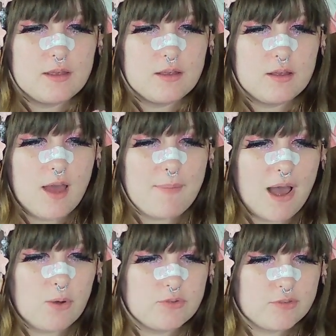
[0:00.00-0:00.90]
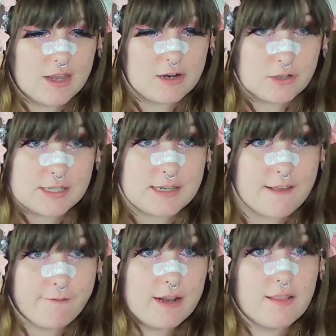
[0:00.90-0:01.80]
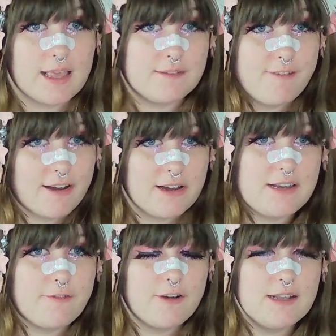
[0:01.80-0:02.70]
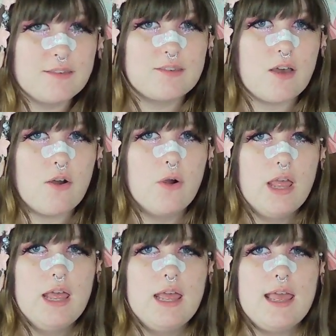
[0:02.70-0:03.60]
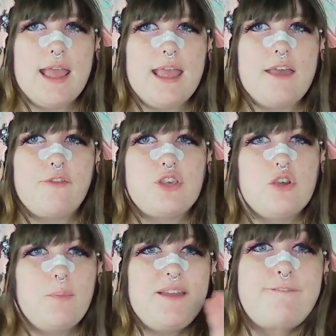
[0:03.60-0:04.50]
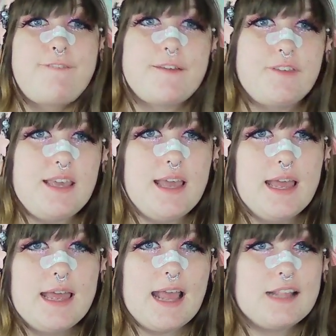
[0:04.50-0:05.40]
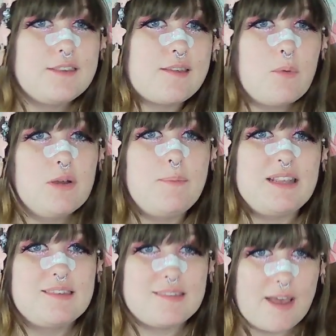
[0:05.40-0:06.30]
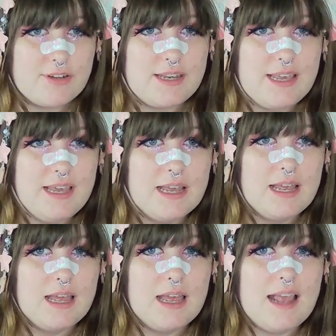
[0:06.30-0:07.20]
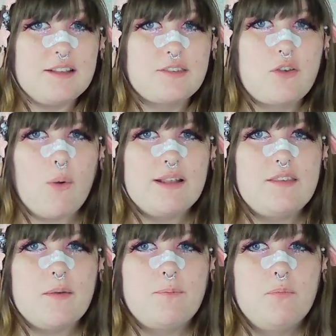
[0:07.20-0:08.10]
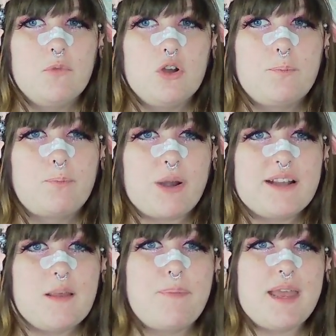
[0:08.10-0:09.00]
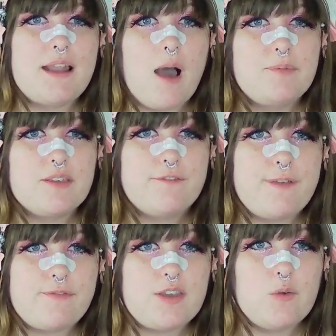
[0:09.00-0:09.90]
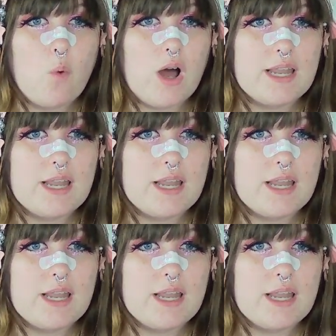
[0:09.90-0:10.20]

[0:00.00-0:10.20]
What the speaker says: amounts that are different, like very different. So if you bid 50 and someone bids 70, it's going to bring the bid up to 51.